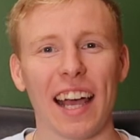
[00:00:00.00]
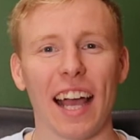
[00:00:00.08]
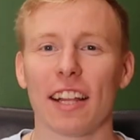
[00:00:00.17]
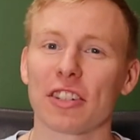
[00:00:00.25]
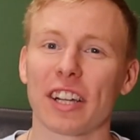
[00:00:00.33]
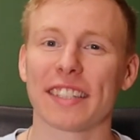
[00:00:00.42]

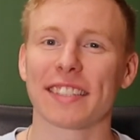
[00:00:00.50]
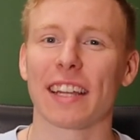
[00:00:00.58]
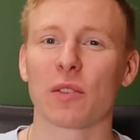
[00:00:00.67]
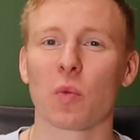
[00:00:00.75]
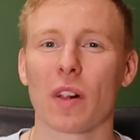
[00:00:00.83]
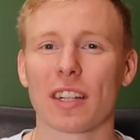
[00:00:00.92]
Hello guys
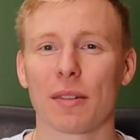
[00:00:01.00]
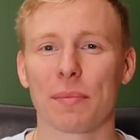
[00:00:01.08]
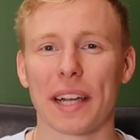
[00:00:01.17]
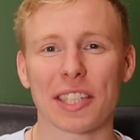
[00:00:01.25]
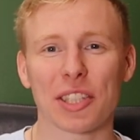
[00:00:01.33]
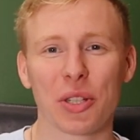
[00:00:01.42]
and welcome
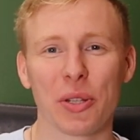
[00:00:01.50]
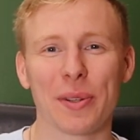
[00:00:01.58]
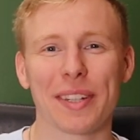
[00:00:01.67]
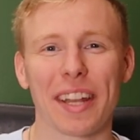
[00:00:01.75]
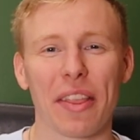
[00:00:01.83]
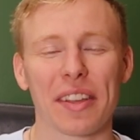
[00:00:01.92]
back to
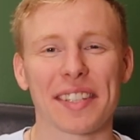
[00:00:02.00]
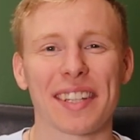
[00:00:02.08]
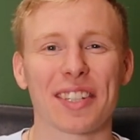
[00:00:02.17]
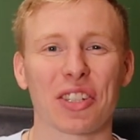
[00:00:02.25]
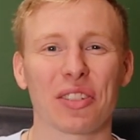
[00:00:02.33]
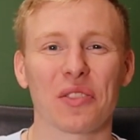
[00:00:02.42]
another
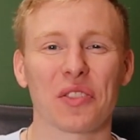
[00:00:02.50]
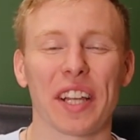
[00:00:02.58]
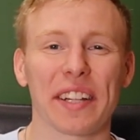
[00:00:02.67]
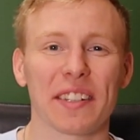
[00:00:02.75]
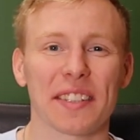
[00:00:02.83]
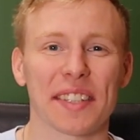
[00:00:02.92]
session of
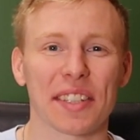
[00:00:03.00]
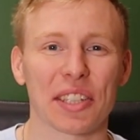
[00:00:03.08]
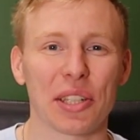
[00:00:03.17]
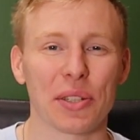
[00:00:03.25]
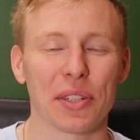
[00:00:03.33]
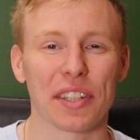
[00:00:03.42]
Daniel's
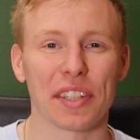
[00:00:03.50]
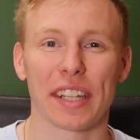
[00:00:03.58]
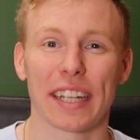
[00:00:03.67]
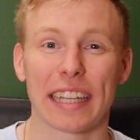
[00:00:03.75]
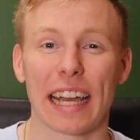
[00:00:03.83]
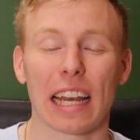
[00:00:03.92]
Security
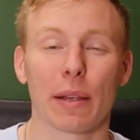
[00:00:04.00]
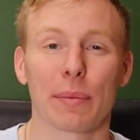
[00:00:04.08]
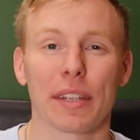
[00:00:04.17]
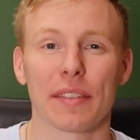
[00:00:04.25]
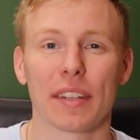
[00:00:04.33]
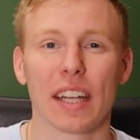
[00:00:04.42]

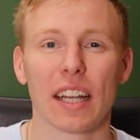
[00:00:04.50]
Academy.